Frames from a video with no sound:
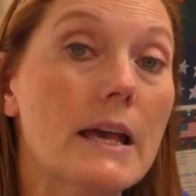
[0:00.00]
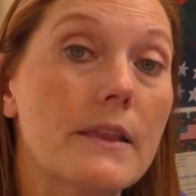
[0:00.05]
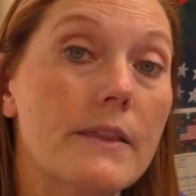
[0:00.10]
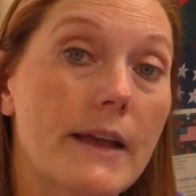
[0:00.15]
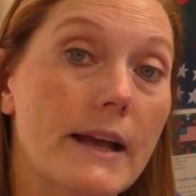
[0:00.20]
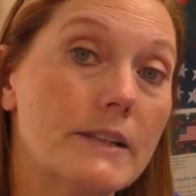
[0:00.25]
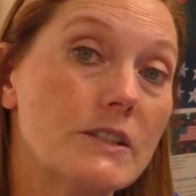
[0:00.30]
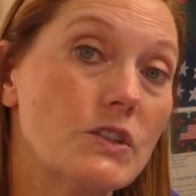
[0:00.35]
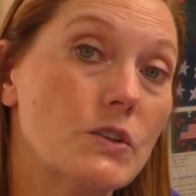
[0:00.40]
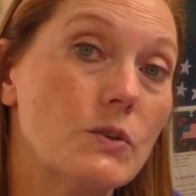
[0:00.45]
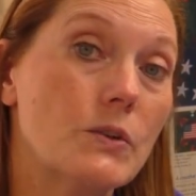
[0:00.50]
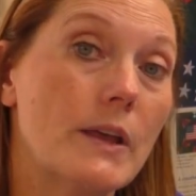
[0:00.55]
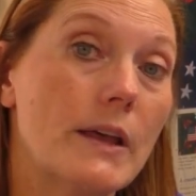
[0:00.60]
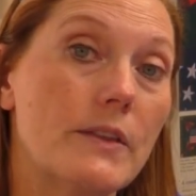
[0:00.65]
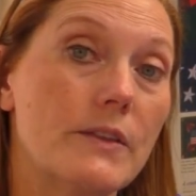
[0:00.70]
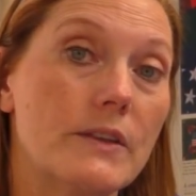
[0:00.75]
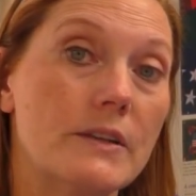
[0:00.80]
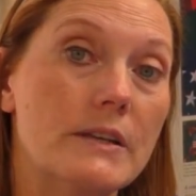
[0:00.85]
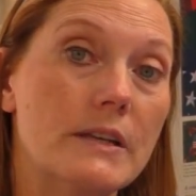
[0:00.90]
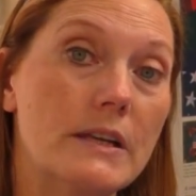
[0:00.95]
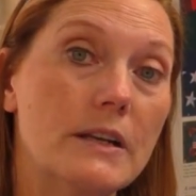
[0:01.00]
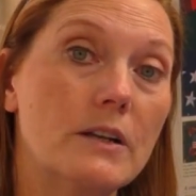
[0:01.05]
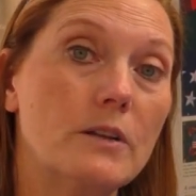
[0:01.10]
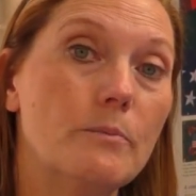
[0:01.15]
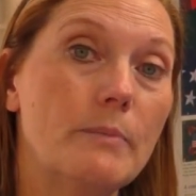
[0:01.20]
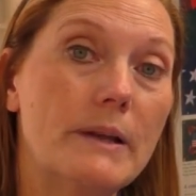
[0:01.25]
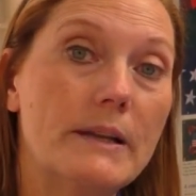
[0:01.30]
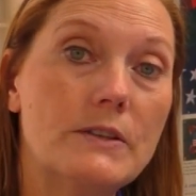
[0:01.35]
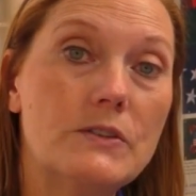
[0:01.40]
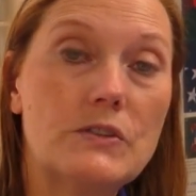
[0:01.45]
That's so that the needle
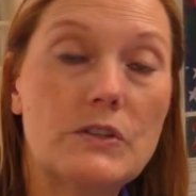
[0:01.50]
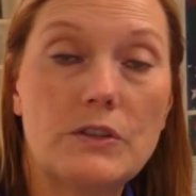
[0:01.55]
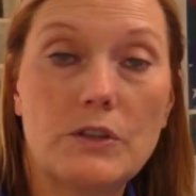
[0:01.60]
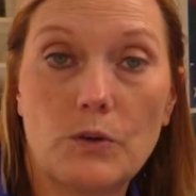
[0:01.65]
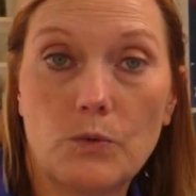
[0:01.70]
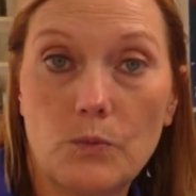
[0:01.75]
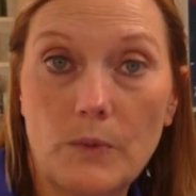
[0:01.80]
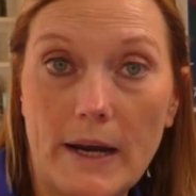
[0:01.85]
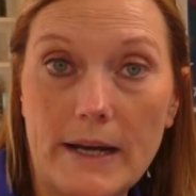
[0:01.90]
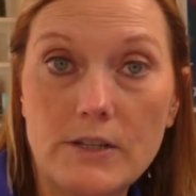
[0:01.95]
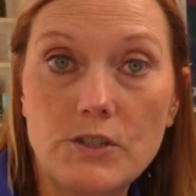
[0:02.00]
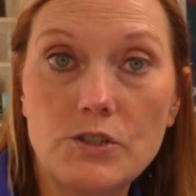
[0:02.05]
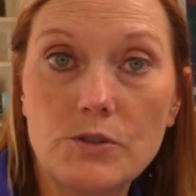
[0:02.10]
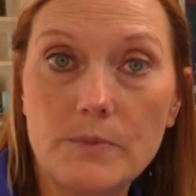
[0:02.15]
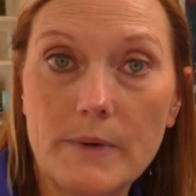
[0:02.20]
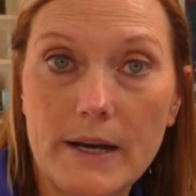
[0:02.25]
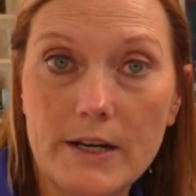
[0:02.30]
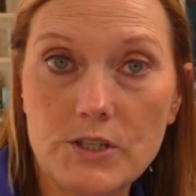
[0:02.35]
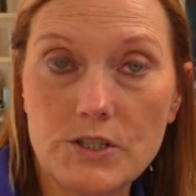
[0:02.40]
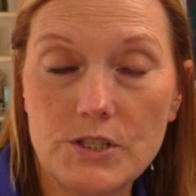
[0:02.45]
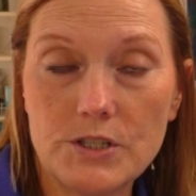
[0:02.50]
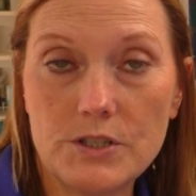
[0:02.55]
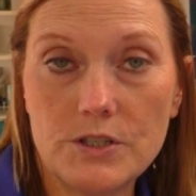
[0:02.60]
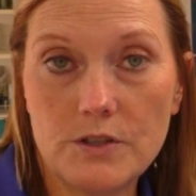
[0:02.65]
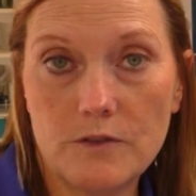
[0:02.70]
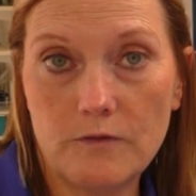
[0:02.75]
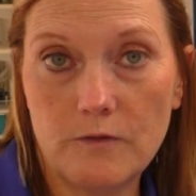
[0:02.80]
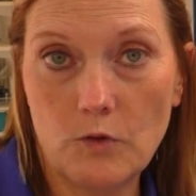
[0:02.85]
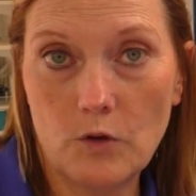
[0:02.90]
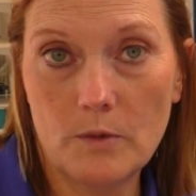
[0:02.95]
bends in the right direction
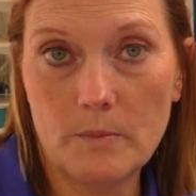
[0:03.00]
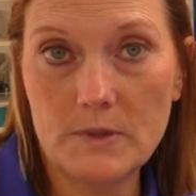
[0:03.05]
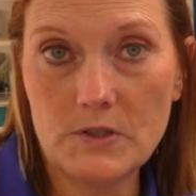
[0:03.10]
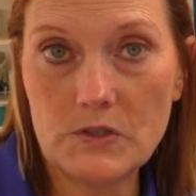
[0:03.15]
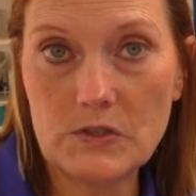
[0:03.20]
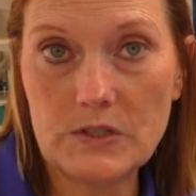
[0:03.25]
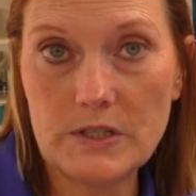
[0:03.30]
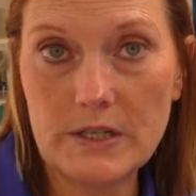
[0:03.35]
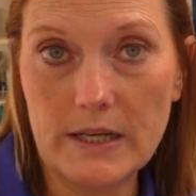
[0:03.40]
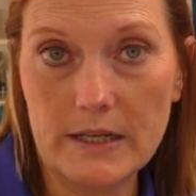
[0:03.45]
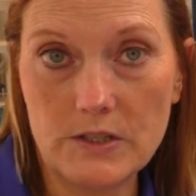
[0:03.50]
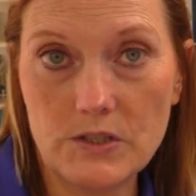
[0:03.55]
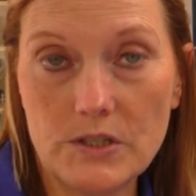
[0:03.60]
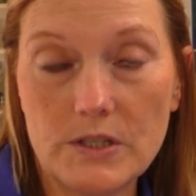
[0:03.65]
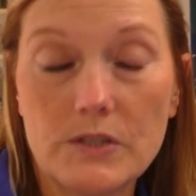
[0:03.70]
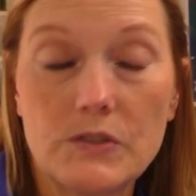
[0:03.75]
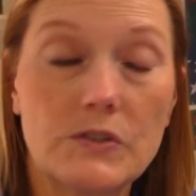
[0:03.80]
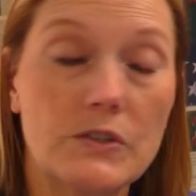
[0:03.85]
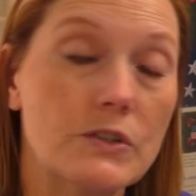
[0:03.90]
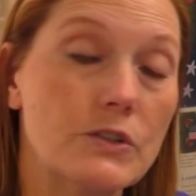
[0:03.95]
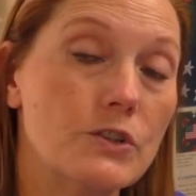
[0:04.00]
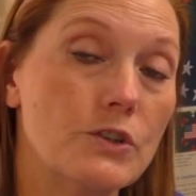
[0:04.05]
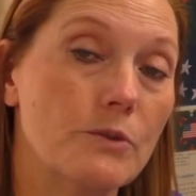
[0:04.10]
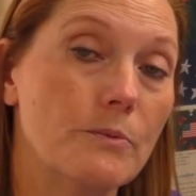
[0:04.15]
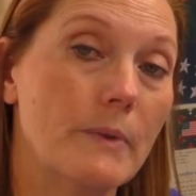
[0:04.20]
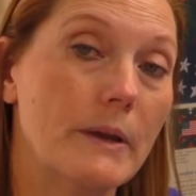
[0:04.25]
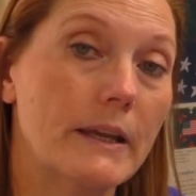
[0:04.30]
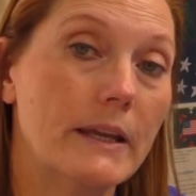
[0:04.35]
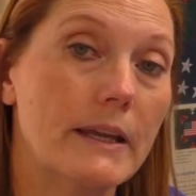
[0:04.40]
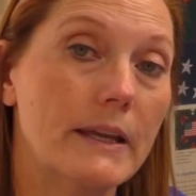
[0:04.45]
to form a stitch, since you're
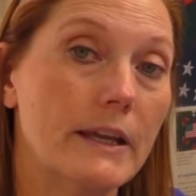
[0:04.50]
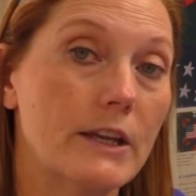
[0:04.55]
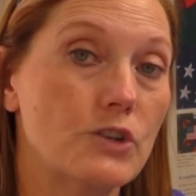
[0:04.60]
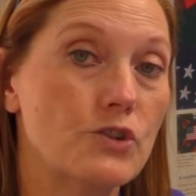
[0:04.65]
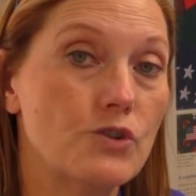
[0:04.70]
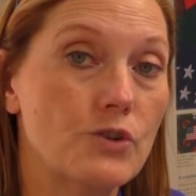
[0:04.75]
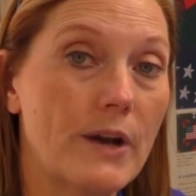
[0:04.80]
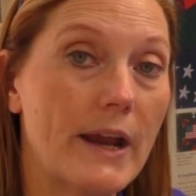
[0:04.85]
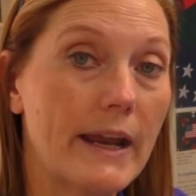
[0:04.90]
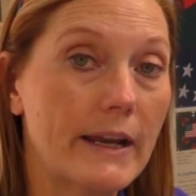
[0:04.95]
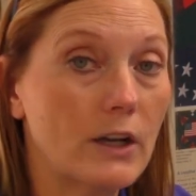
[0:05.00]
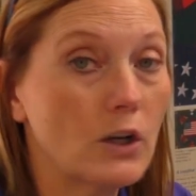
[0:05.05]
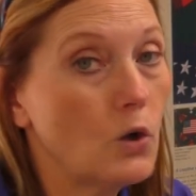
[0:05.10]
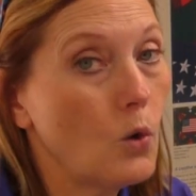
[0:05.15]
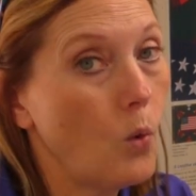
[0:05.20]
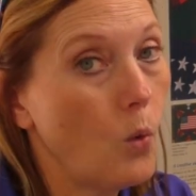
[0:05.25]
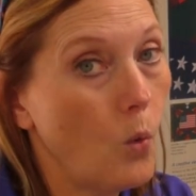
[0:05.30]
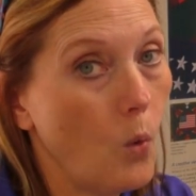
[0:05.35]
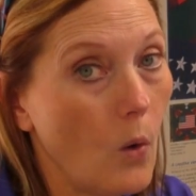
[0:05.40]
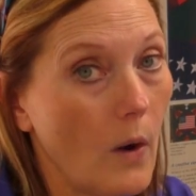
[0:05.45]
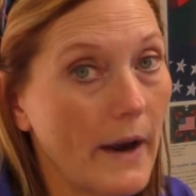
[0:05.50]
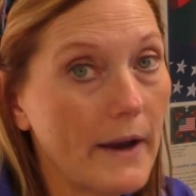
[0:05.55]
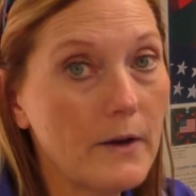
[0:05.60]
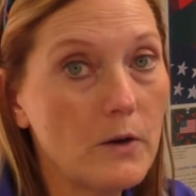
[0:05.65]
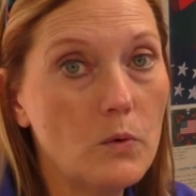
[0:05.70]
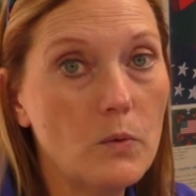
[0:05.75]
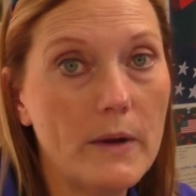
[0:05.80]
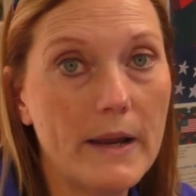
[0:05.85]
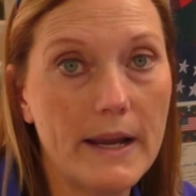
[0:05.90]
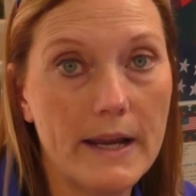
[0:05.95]
making it drag quite
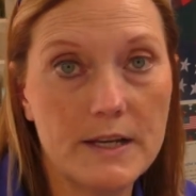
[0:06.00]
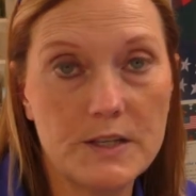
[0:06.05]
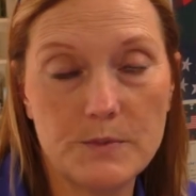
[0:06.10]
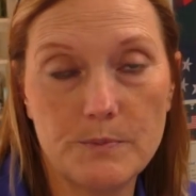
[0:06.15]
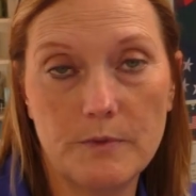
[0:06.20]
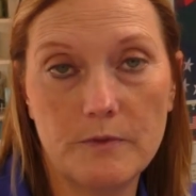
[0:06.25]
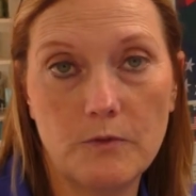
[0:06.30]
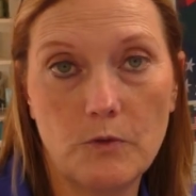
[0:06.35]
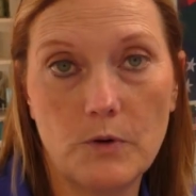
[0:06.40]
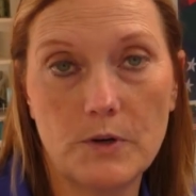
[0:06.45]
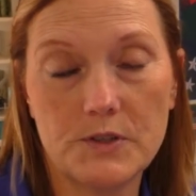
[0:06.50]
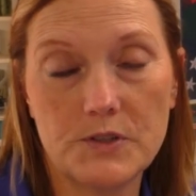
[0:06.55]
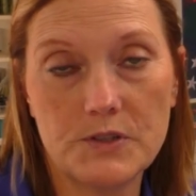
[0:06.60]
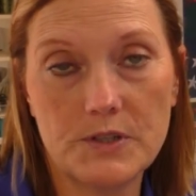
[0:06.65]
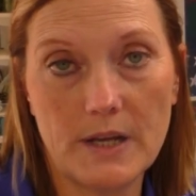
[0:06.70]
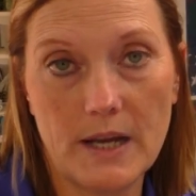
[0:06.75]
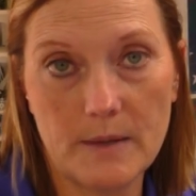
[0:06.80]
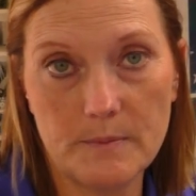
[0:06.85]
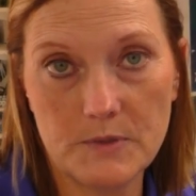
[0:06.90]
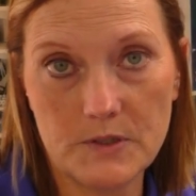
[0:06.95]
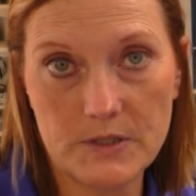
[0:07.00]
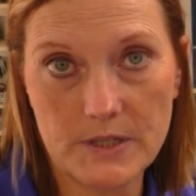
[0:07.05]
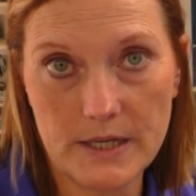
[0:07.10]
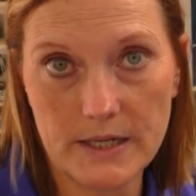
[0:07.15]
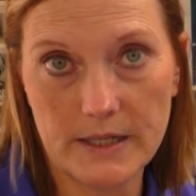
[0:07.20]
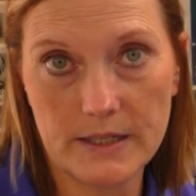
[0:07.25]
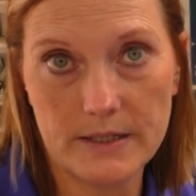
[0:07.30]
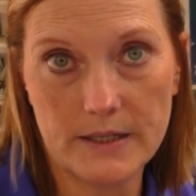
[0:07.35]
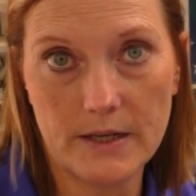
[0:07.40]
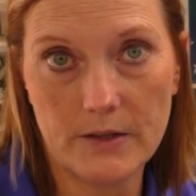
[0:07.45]
a ways before it's time to
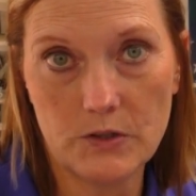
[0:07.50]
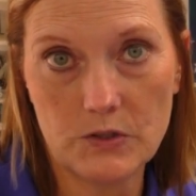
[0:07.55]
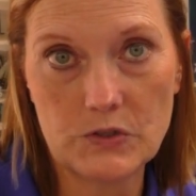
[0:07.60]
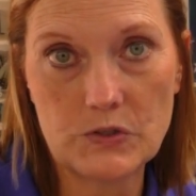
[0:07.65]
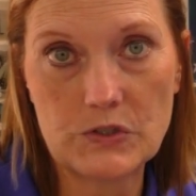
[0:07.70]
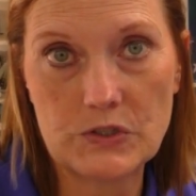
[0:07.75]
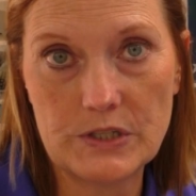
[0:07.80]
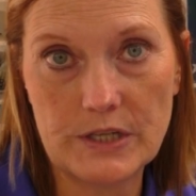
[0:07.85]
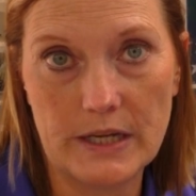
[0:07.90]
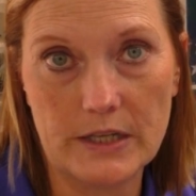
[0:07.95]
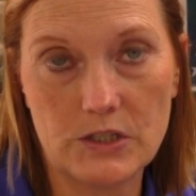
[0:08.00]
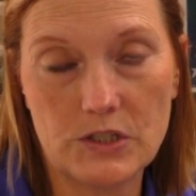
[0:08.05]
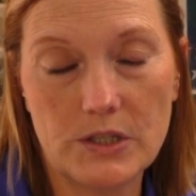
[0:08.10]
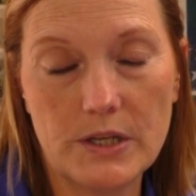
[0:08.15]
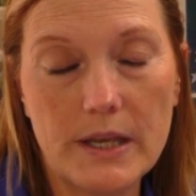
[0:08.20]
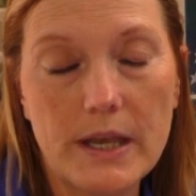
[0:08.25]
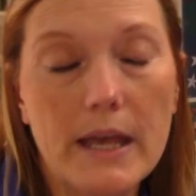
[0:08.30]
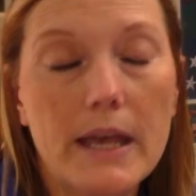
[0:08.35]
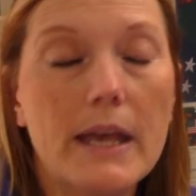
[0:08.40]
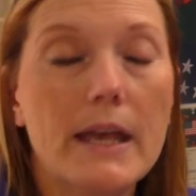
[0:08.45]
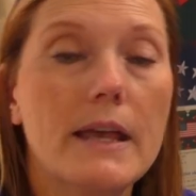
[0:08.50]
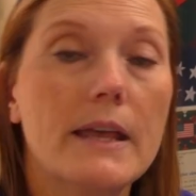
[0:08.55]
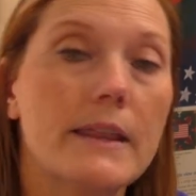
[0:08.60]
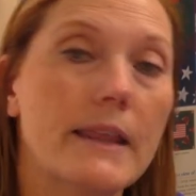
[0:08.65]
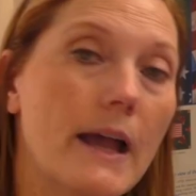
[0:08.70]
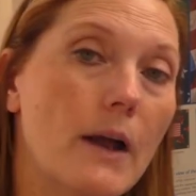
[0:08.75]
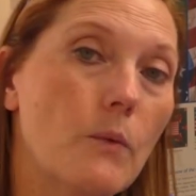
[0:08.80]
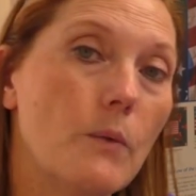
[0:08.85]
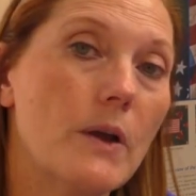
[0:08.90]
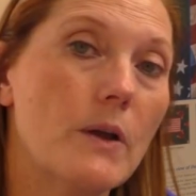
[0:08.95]
take another stitch.
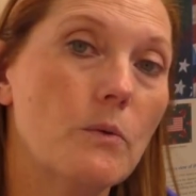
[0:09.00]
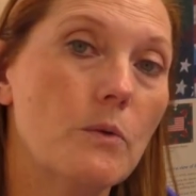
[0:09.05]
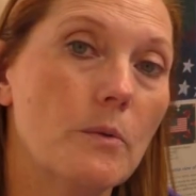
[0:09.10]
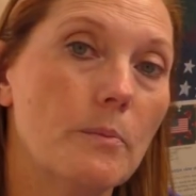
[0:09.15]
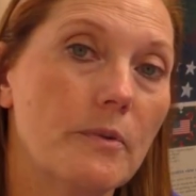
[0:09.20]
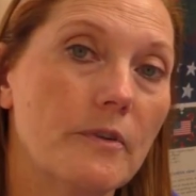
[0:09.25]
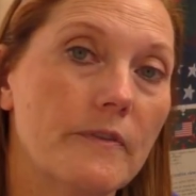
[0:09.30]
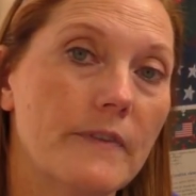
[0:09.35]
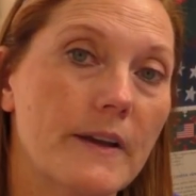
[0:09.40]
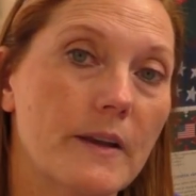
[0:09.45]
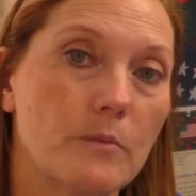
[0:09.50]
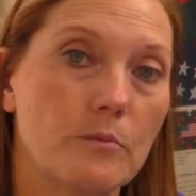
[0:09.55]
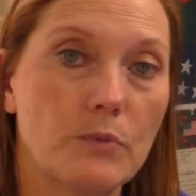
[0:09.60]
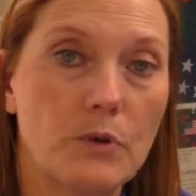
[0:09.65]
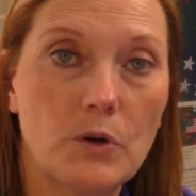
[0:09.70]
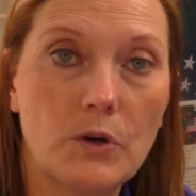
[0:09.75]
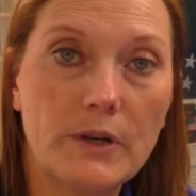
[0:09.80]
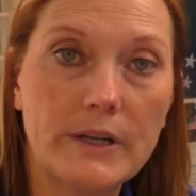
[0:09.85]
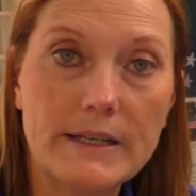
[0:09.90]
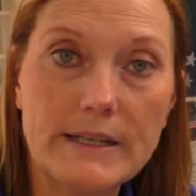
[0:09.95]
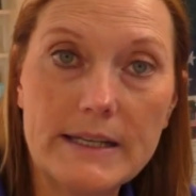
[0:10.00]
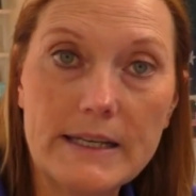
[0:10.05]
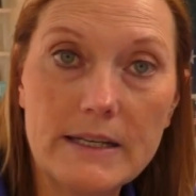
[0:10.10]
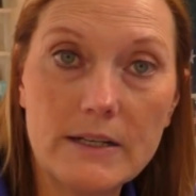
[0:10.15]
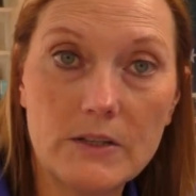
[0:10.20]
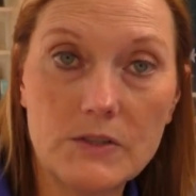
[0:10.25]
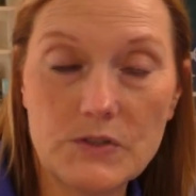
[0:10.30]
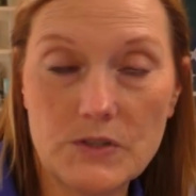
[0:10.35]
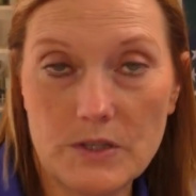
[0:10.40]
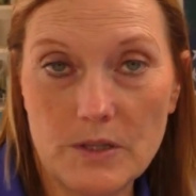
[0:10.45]
That way we'll prevent broken
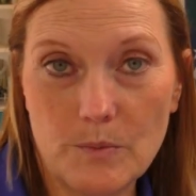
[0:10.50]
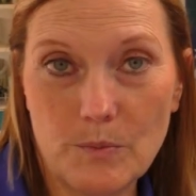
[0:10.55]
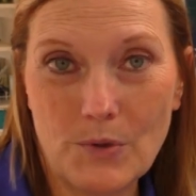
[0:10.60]
needles in the